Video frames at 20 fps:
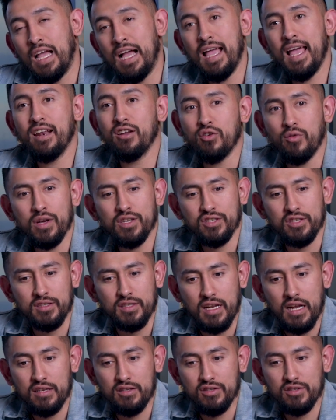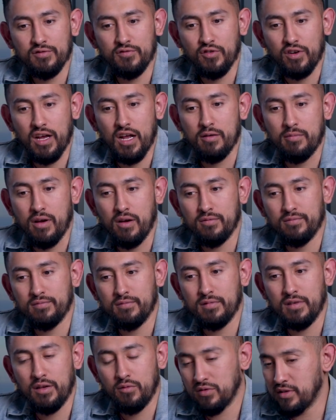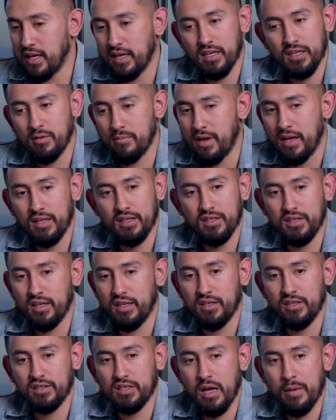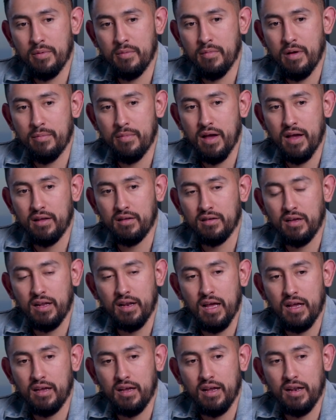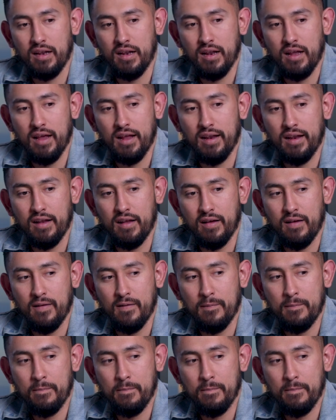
I had a question that I just forgot about. It was like in the top of my mind, and I